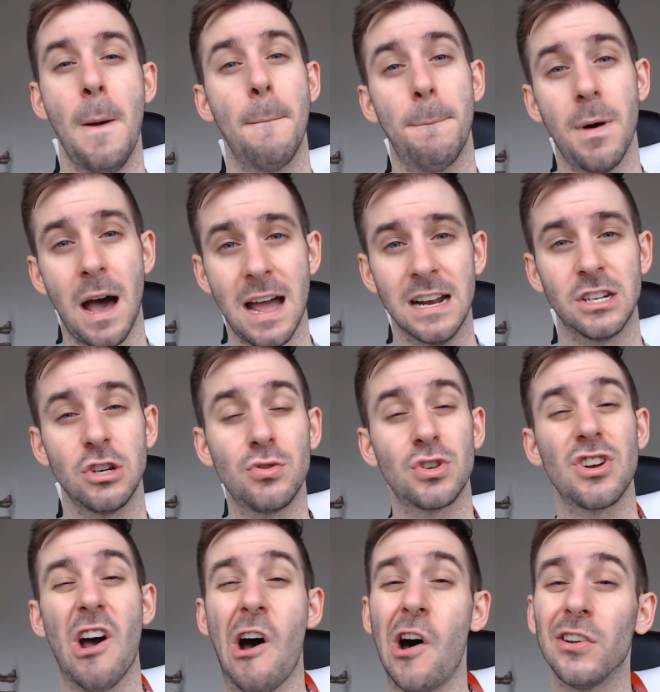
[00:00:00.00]
But you
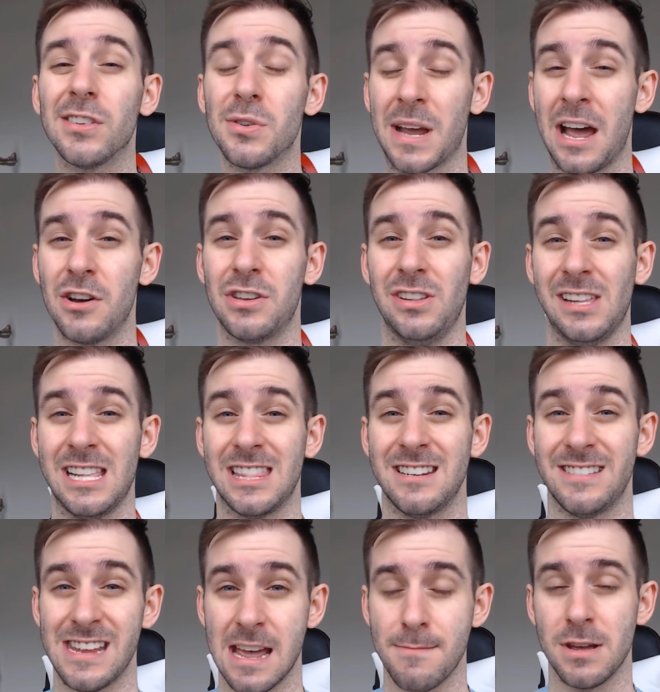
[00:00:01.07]
should also calculate the
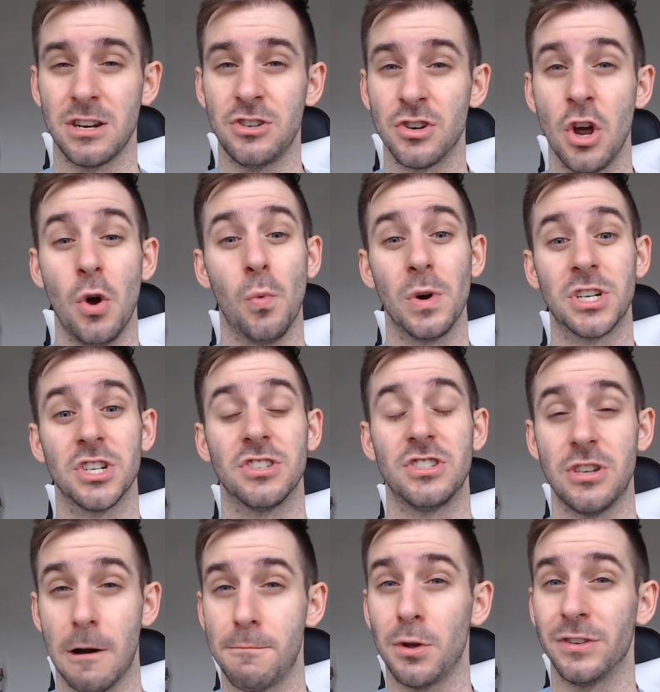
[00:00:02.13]
damage, which is
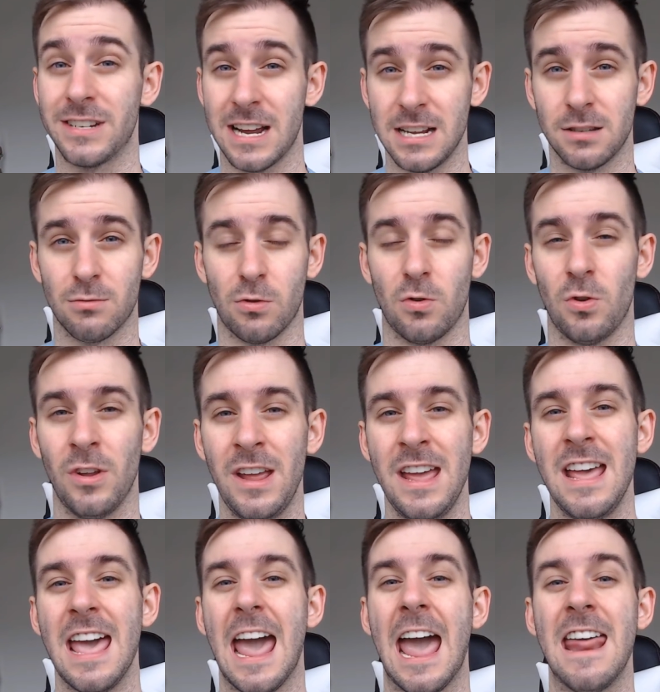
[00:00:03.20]
double dice roll,
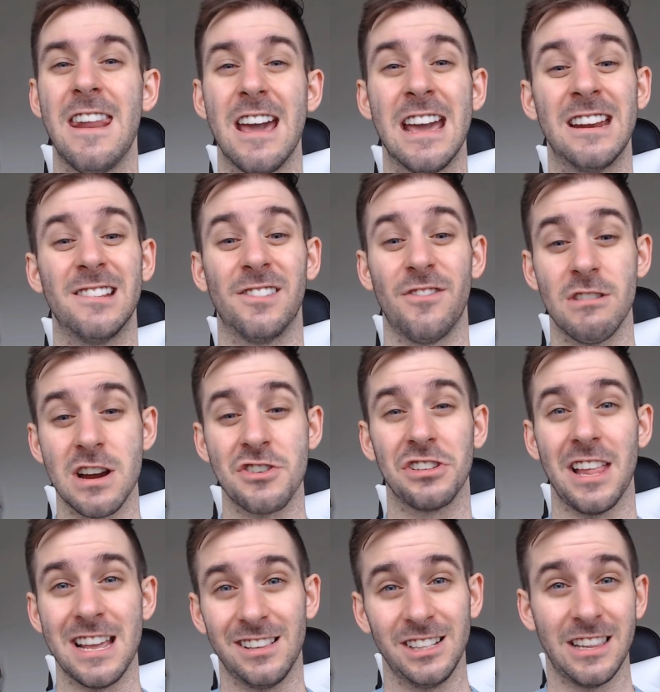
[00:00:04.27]
and it is very
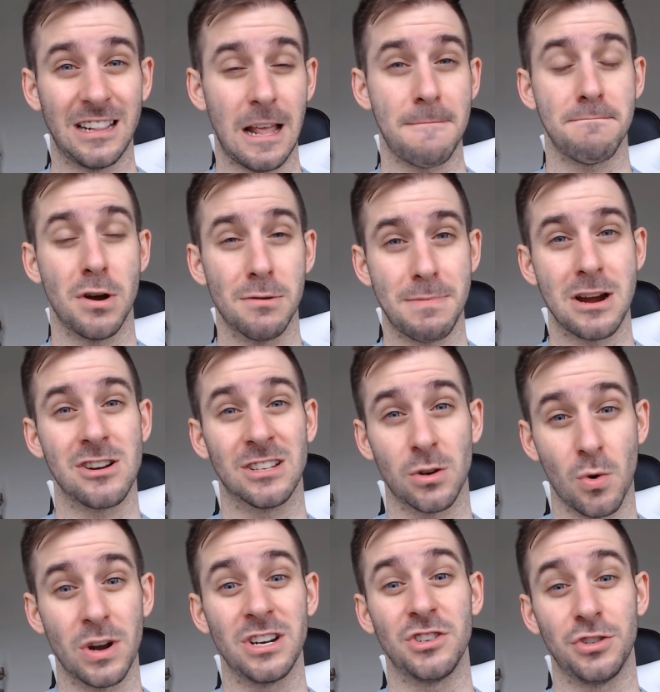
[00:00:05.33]
likely that that bugbear is
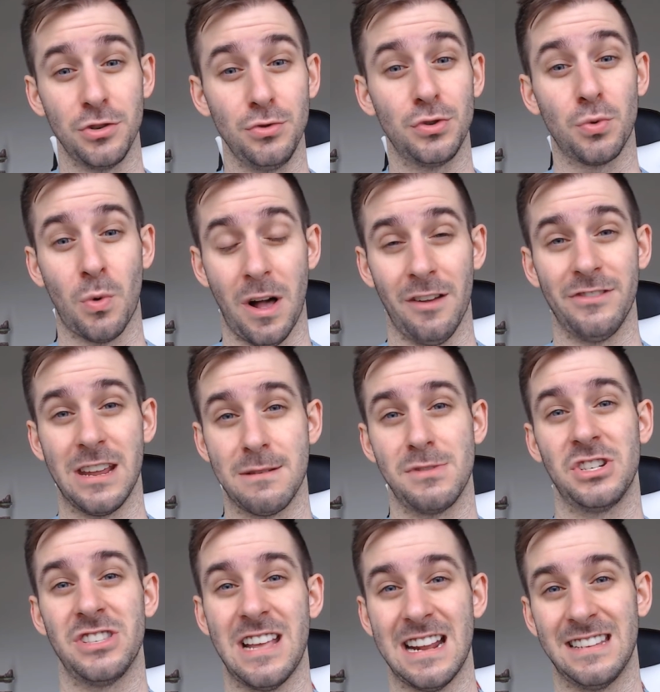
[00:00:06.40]
going to do 12
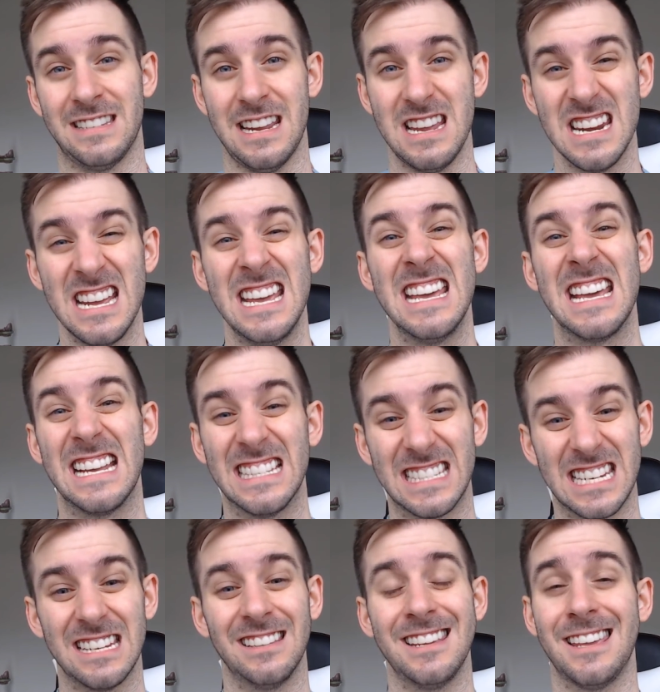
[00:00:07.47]
damage in that state,
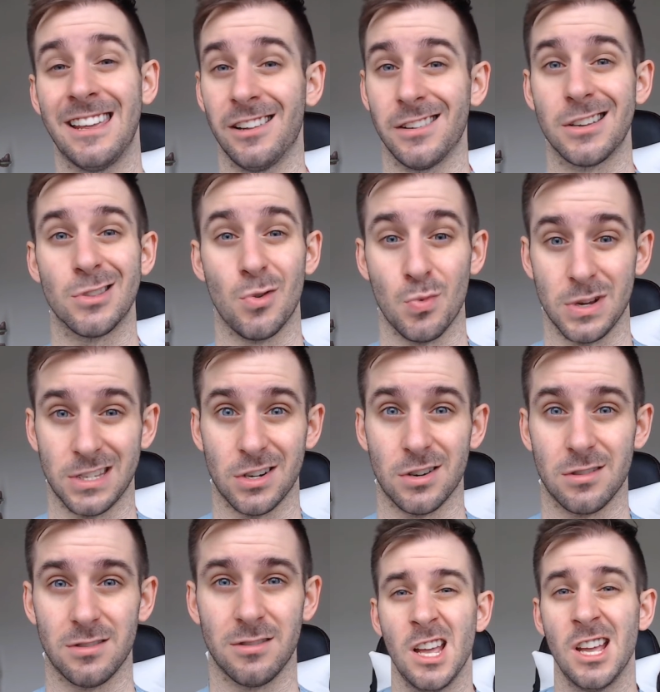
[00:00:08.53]
instantly killing the
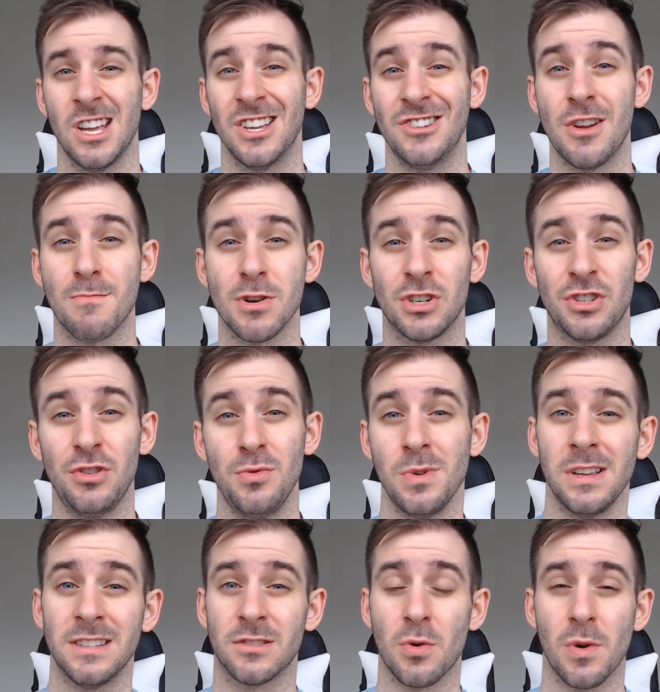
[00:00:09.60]
wizard. Number 2
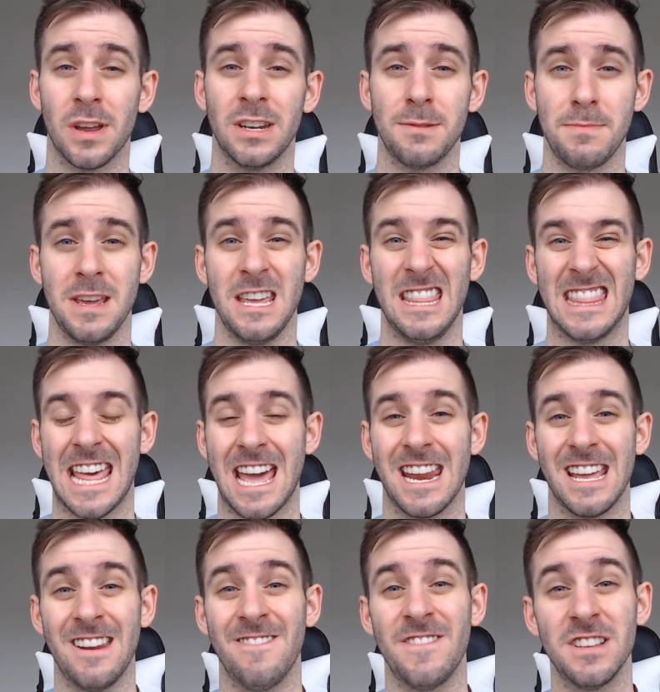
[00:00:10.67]
is going to be
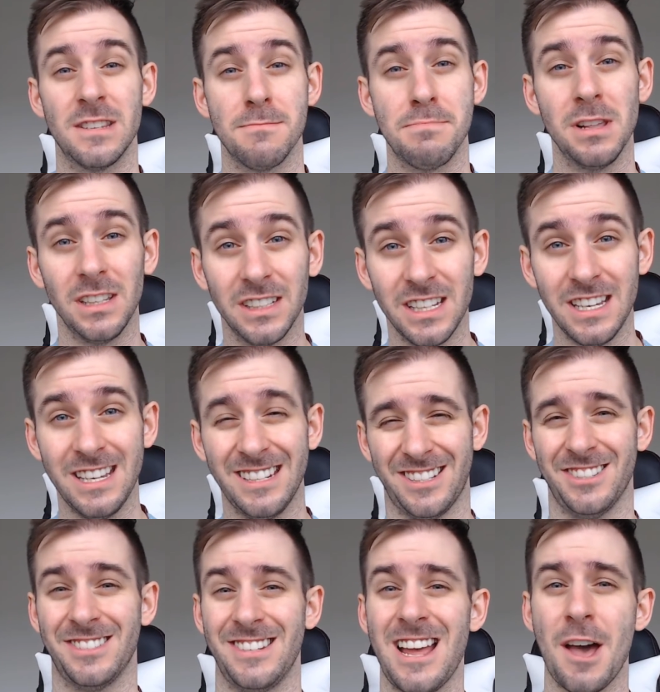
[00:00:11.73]
that invisibility
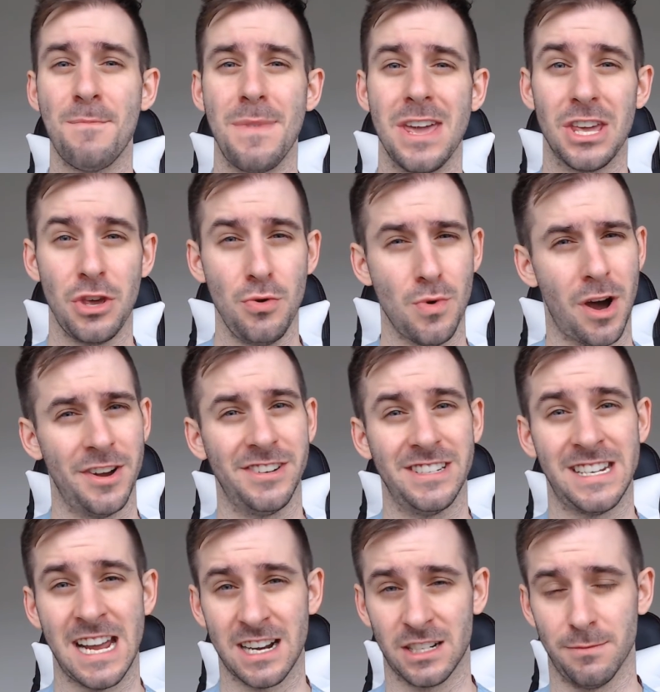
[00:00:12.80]
does not make you
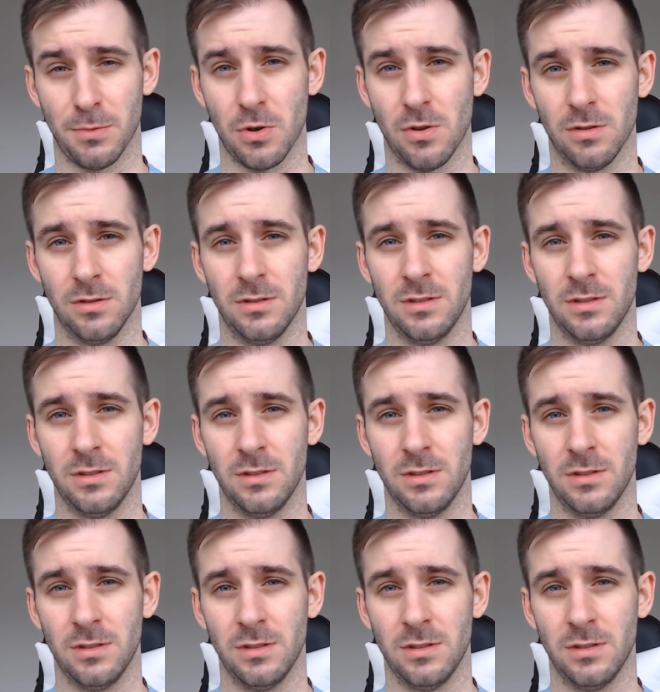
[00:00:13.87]
undetectable.